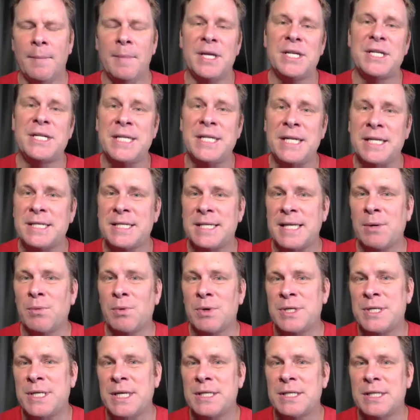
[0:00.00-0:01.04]
since they were
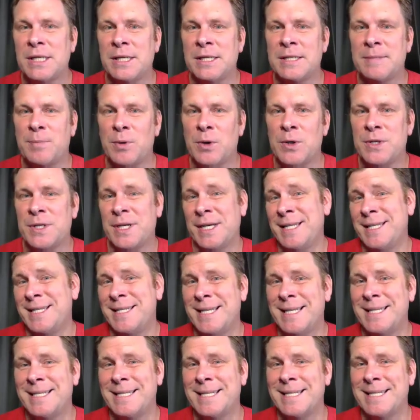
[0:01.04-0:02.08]
sent to this person and
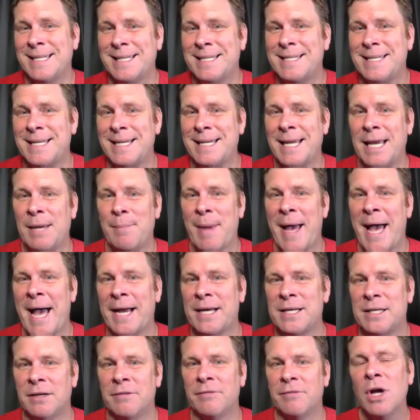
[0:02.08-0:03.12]
since this listing came
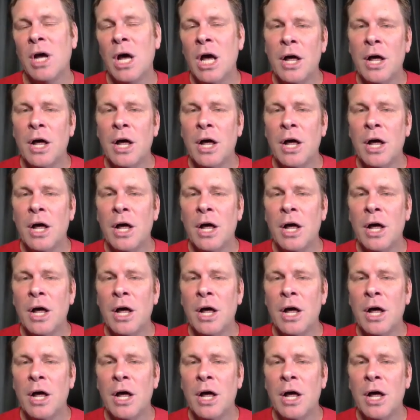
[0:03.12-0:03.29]
active.